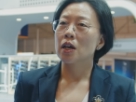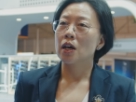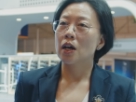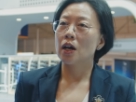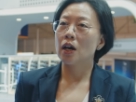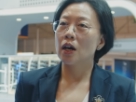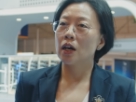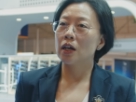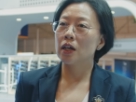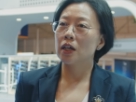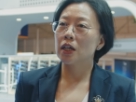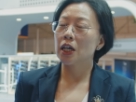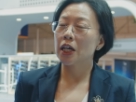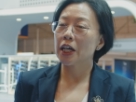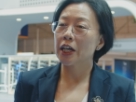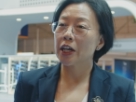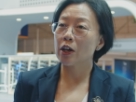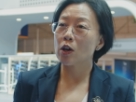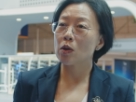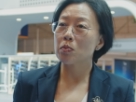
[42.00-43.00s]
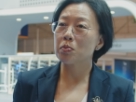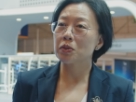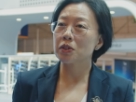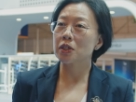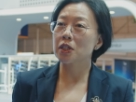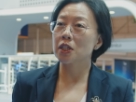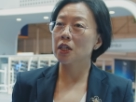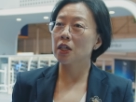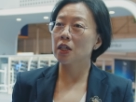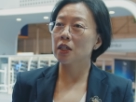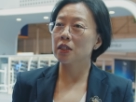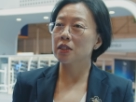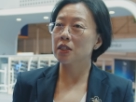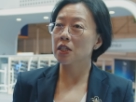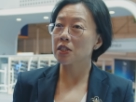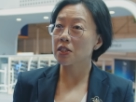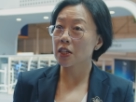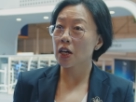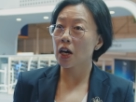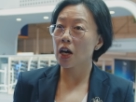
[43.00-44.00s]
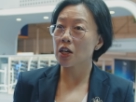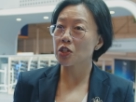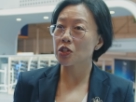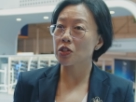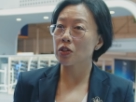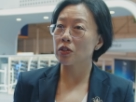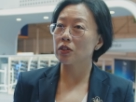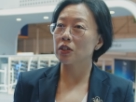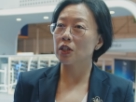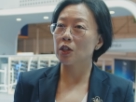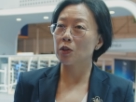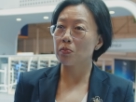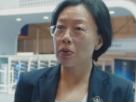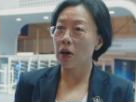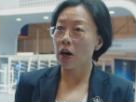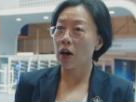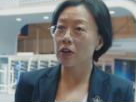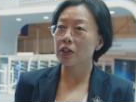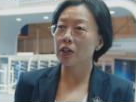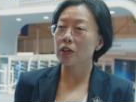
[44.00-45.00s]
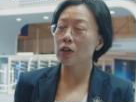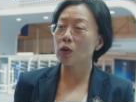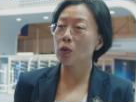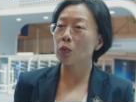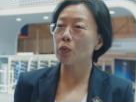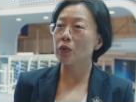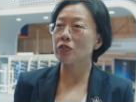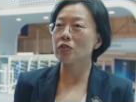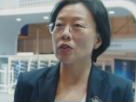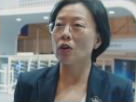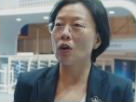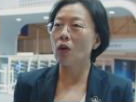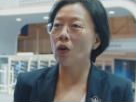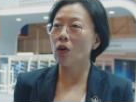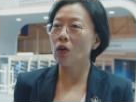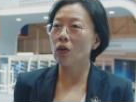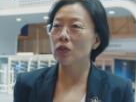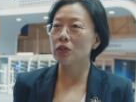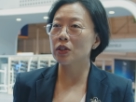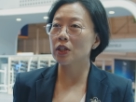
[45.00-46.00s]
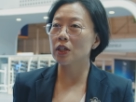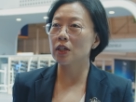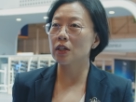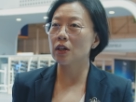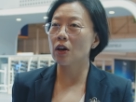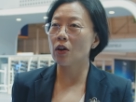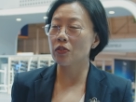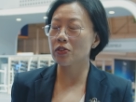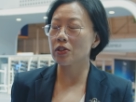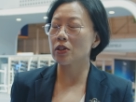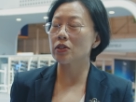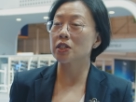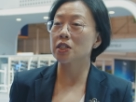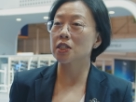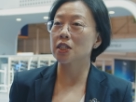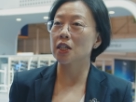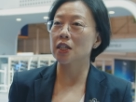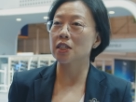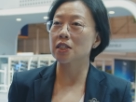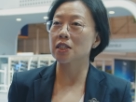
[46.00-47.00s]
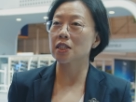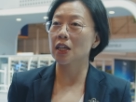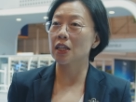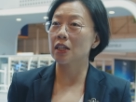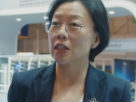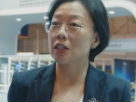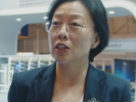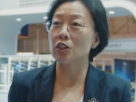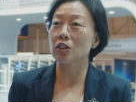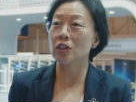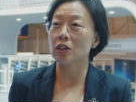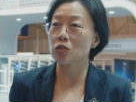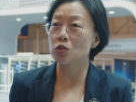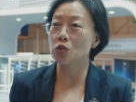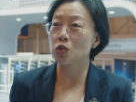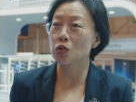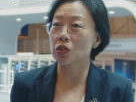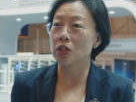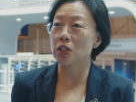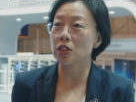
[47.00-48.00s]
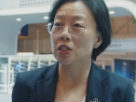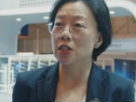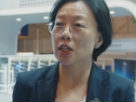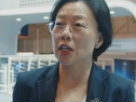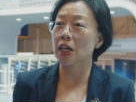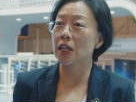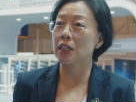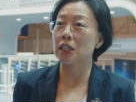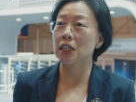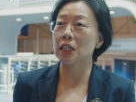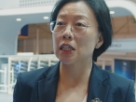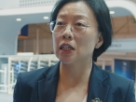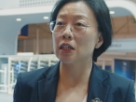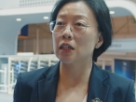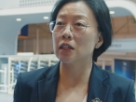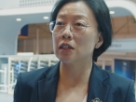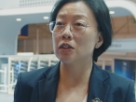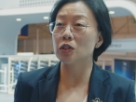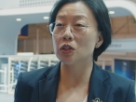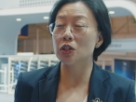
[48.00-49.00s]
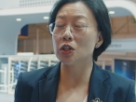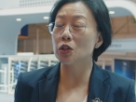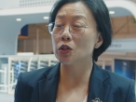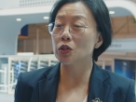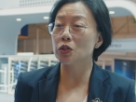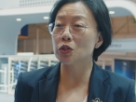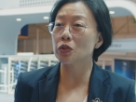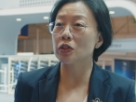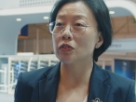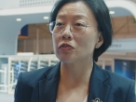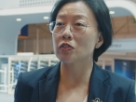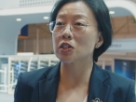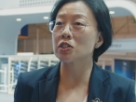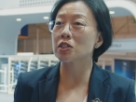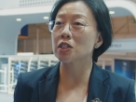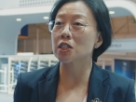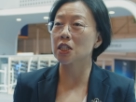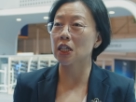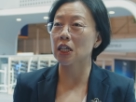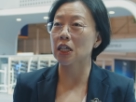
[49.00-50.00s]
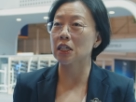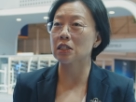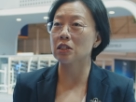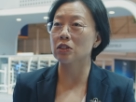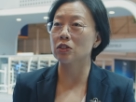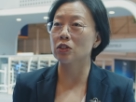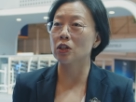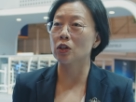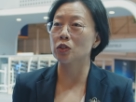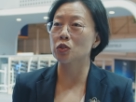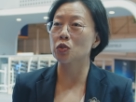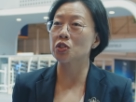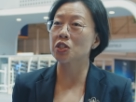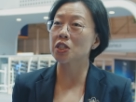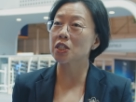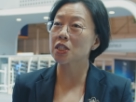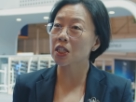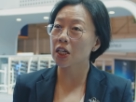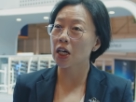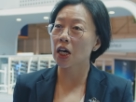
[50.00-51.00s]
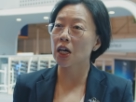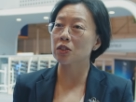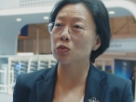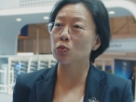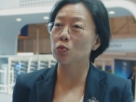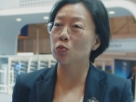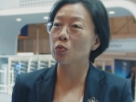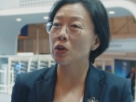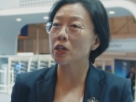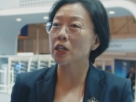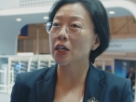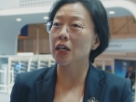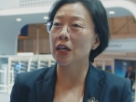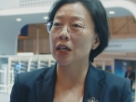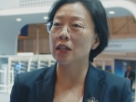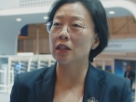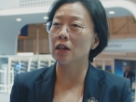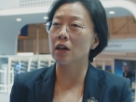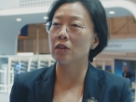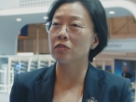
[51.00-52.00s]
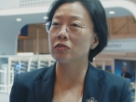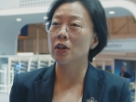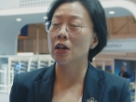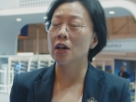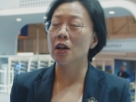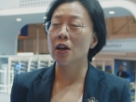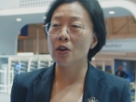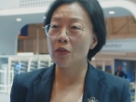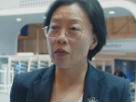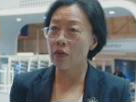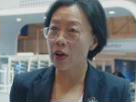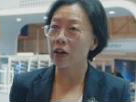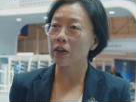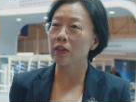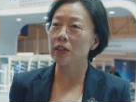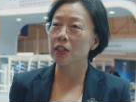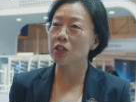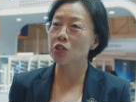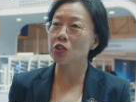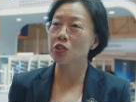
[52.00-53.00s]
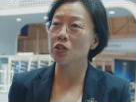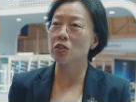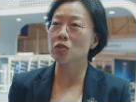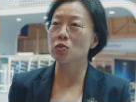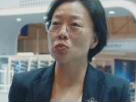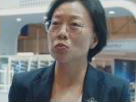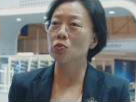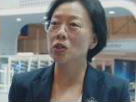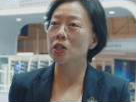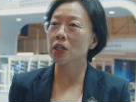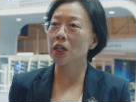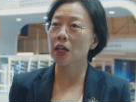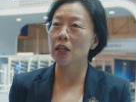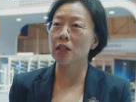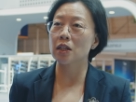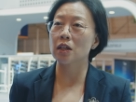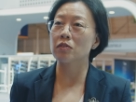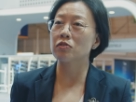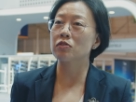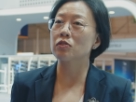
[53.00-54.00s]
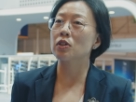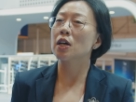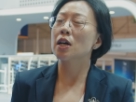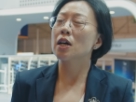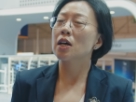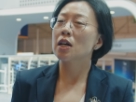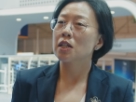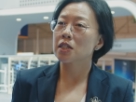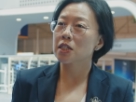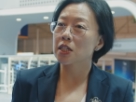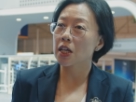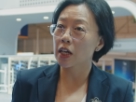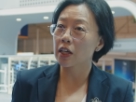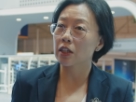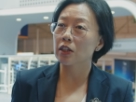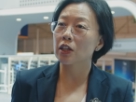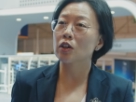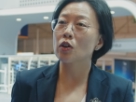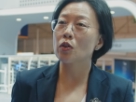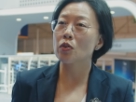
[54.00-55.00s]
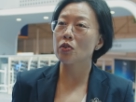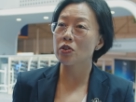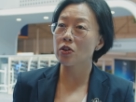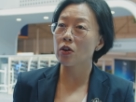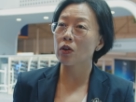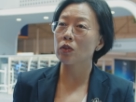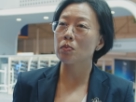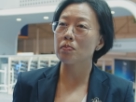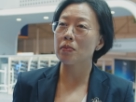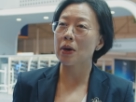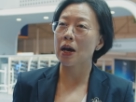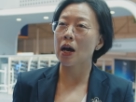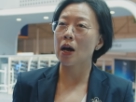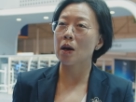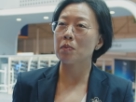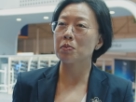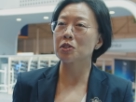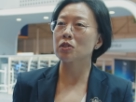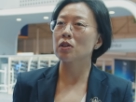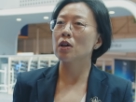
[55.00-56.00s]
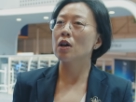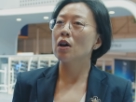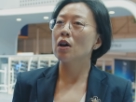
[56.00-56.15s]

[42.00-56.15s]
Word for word: uh, help the discussion in Portugal with all the authorities and industries and universities, you know, to discuss what kind of regulations, what kind of technical roadmaps